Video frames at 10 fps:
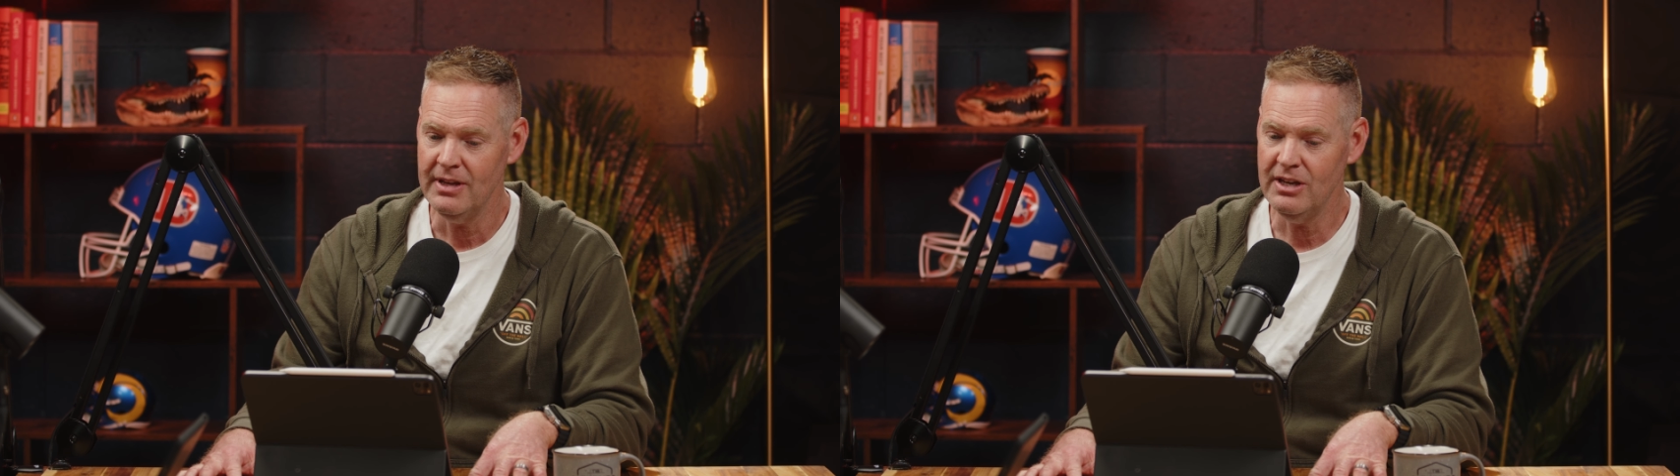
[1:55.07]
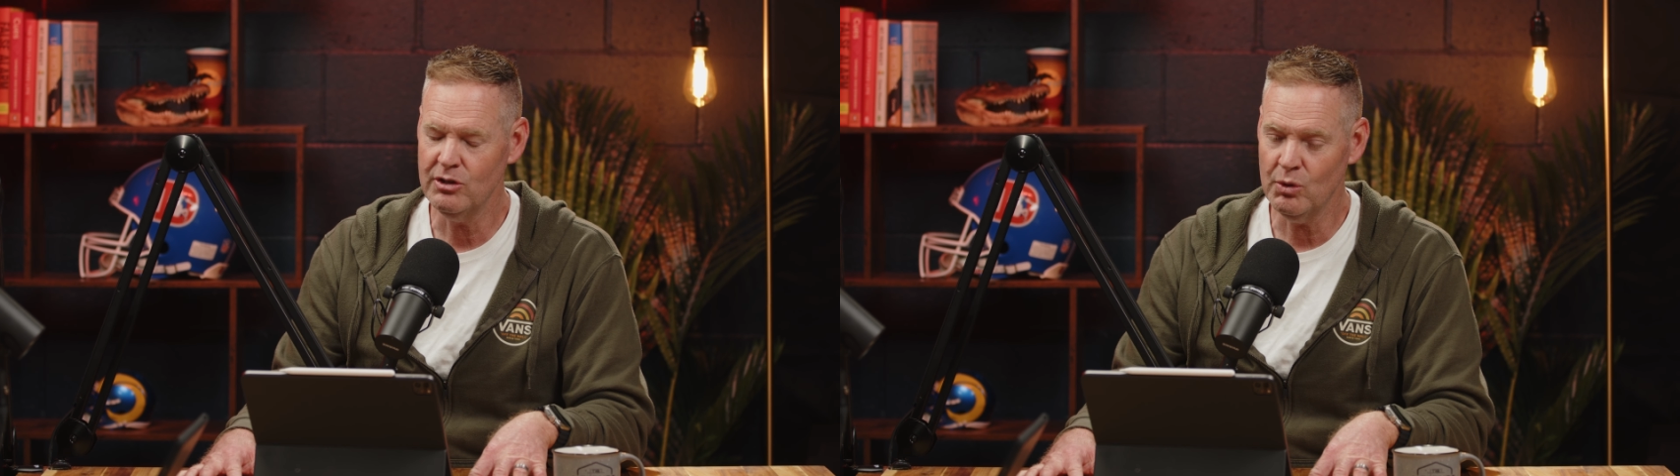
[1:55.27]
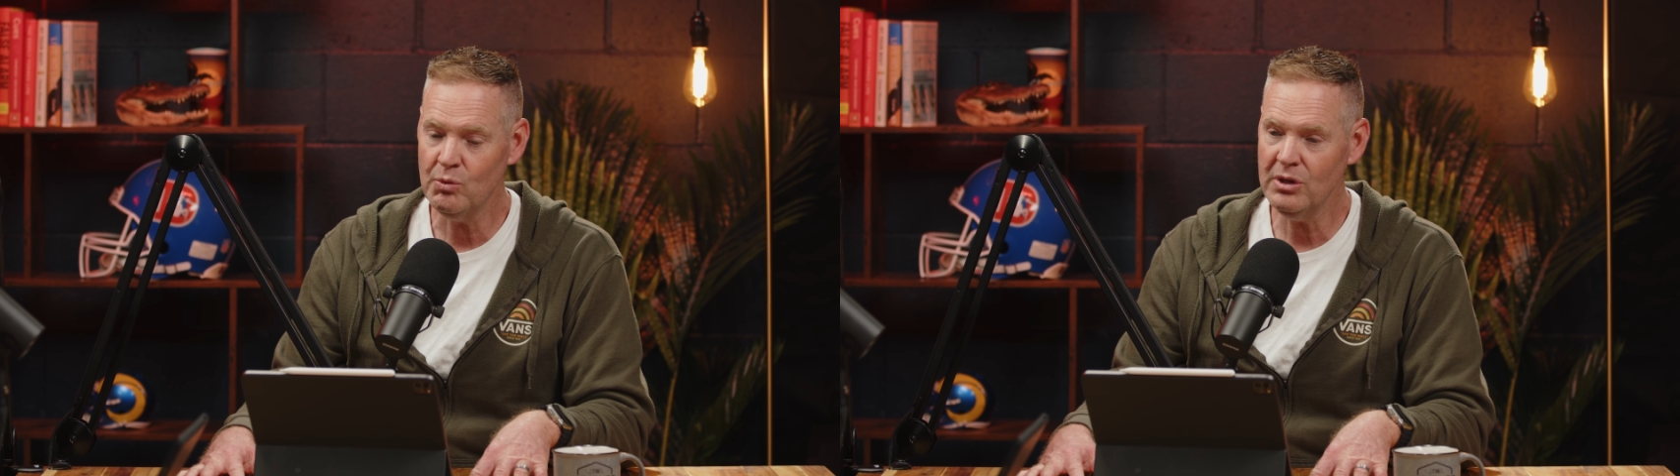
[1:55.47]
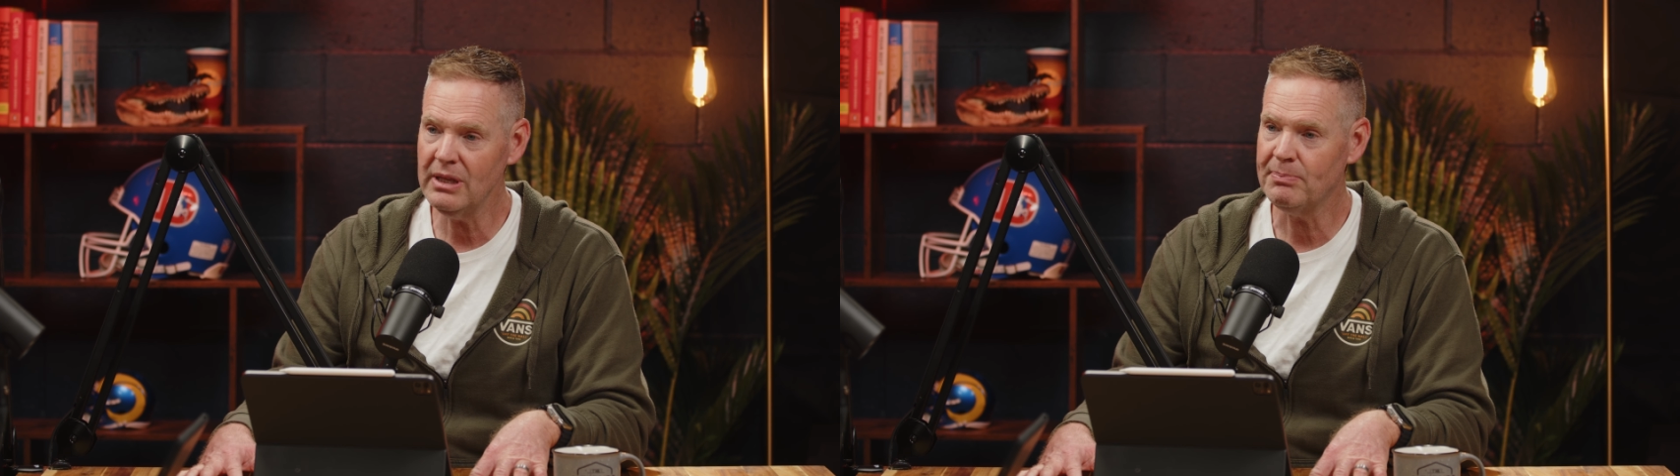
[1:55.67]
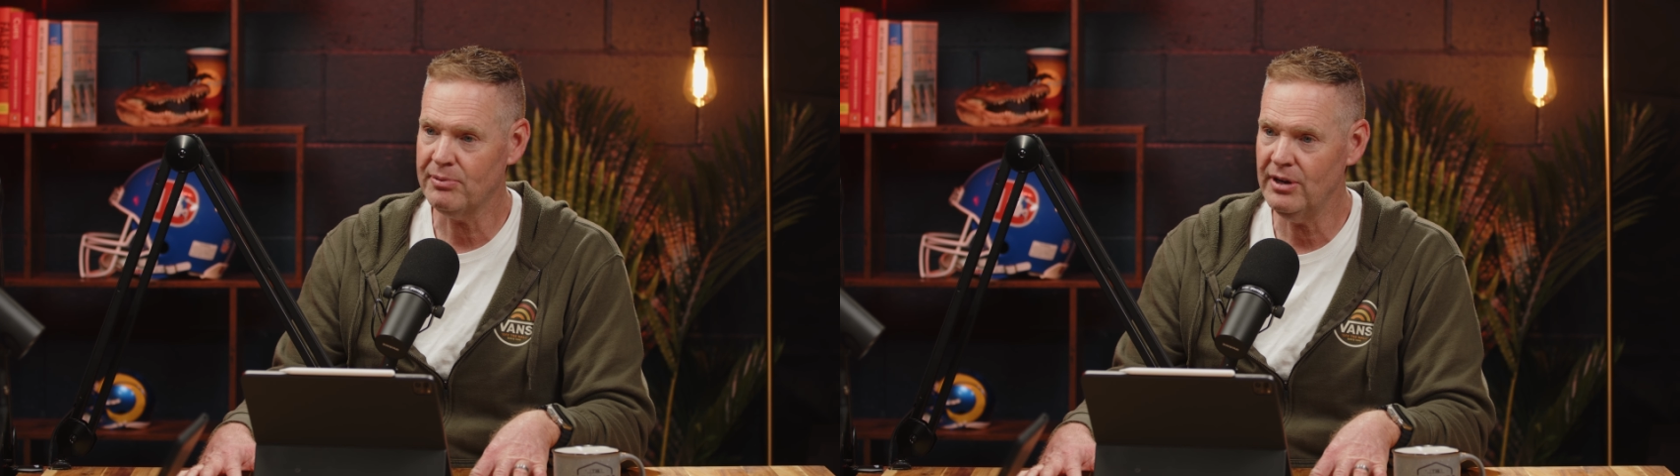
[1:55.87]
is
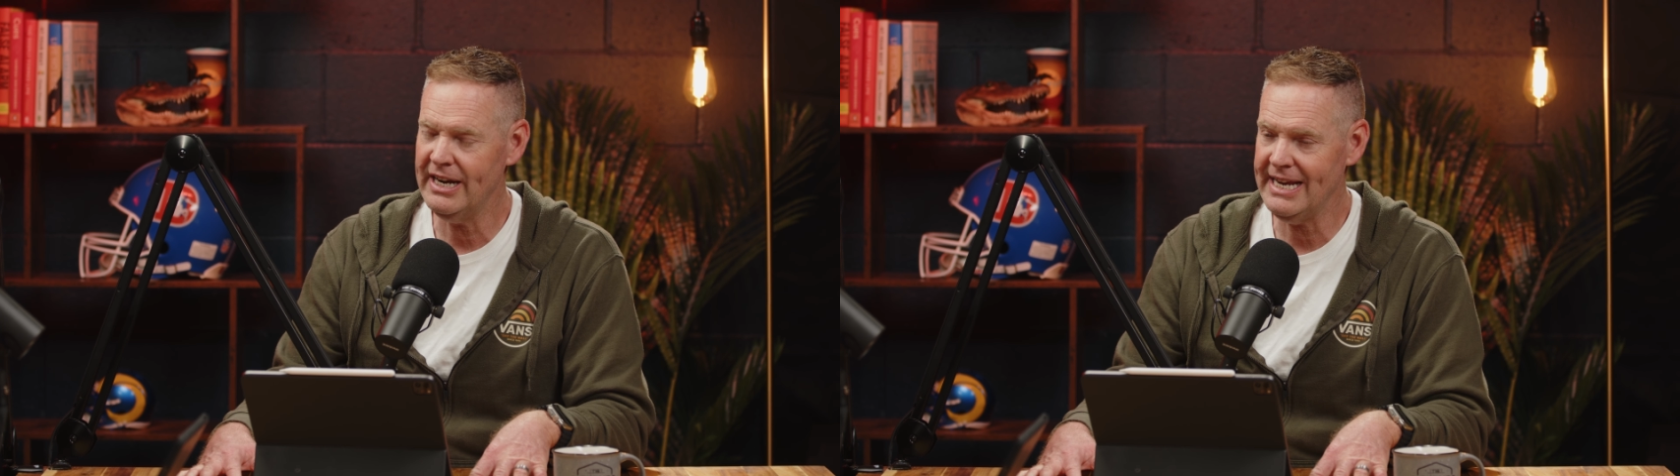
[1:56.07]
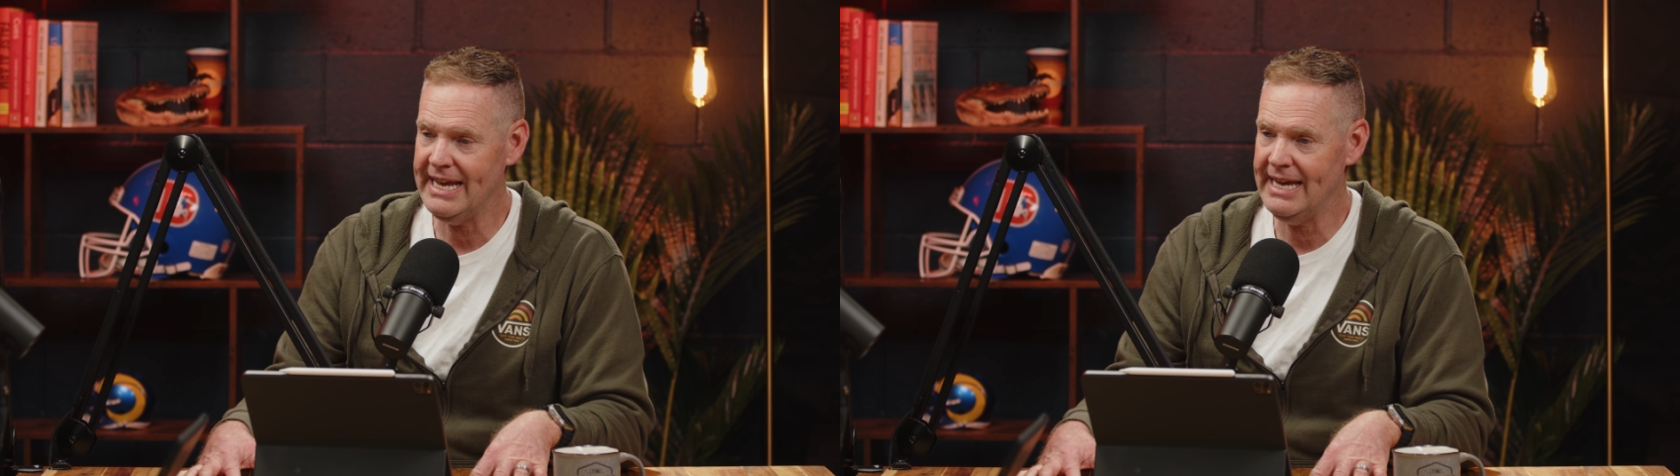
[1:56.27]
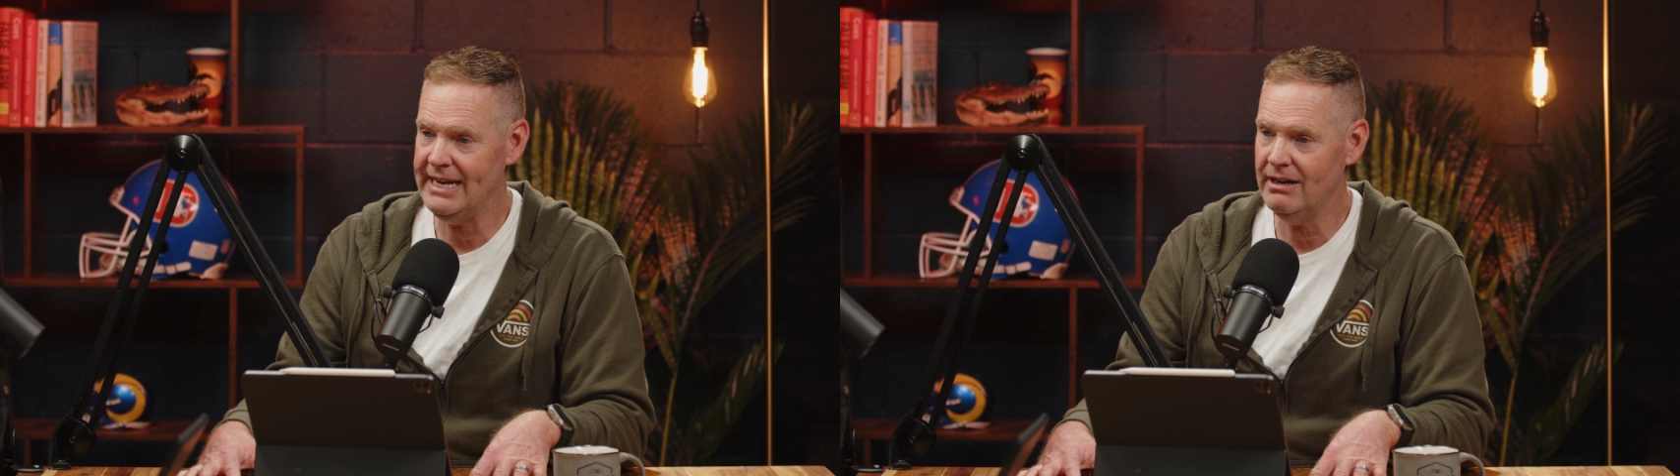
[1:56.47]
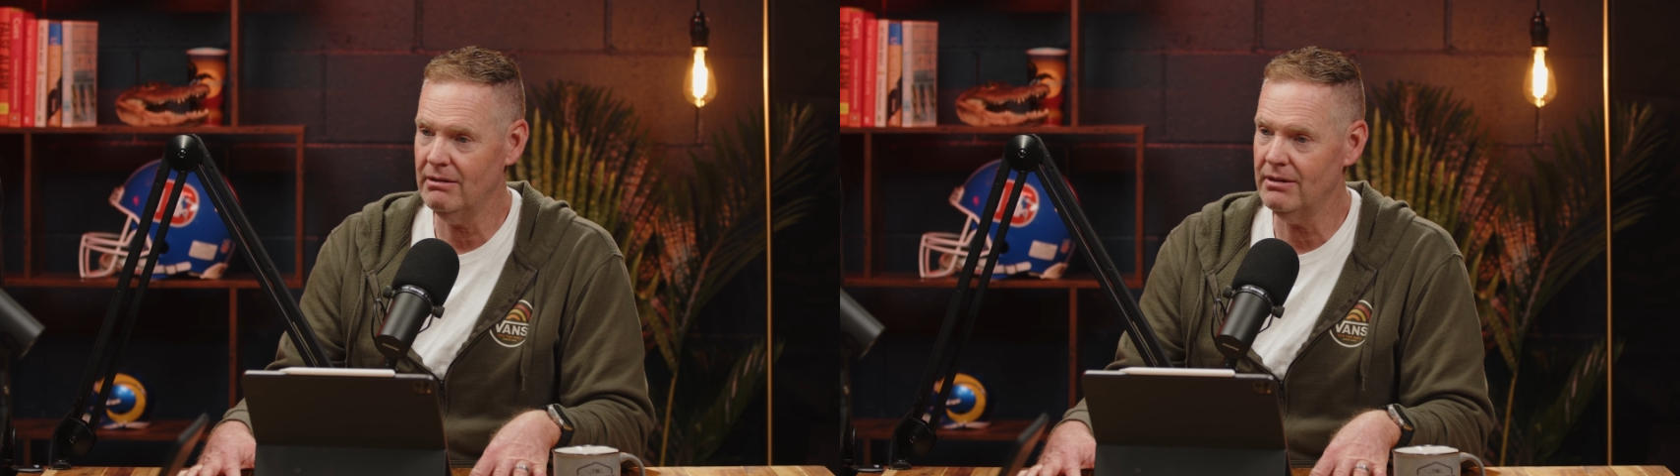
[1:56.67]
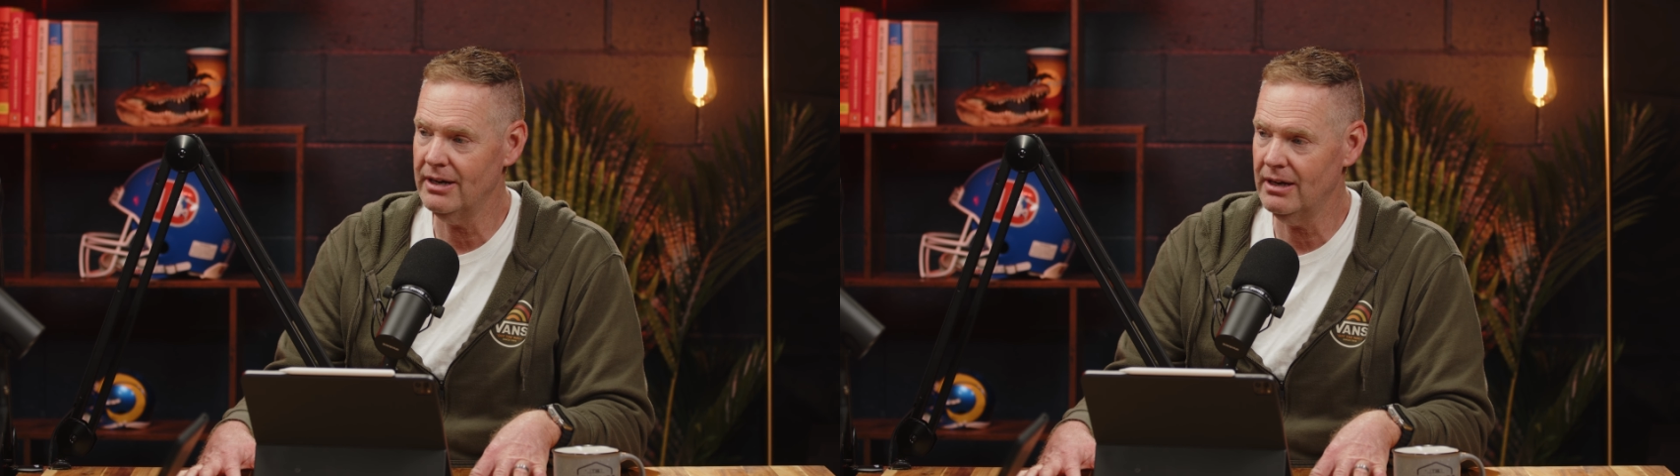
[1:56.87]
really predicated
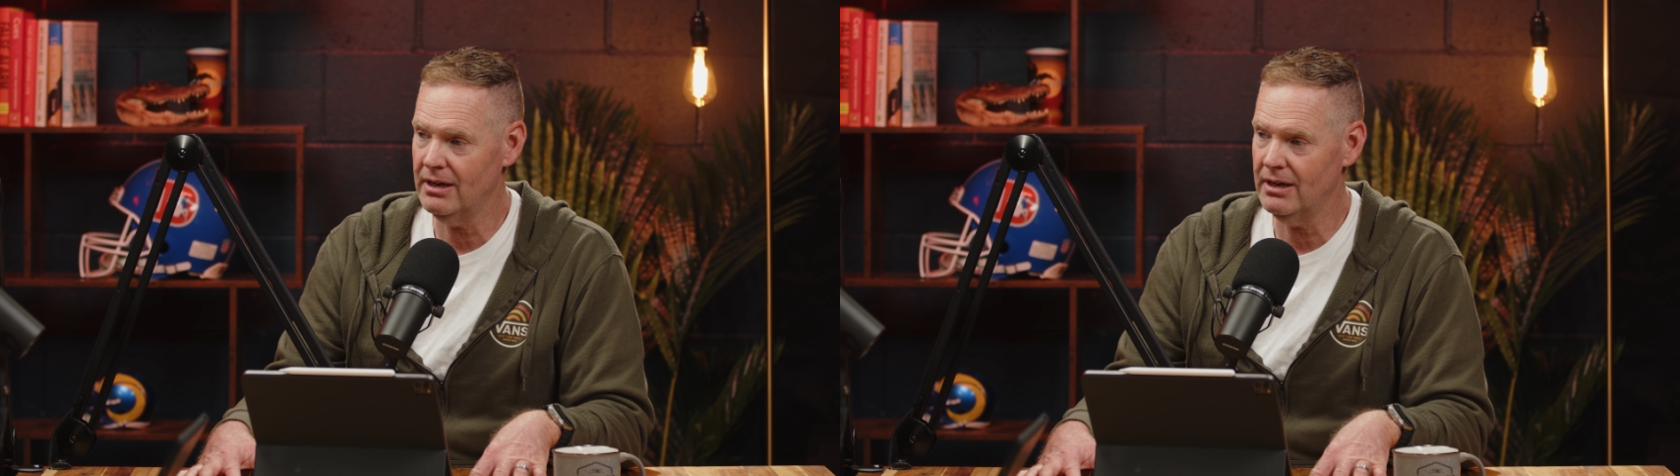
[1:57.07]
on a,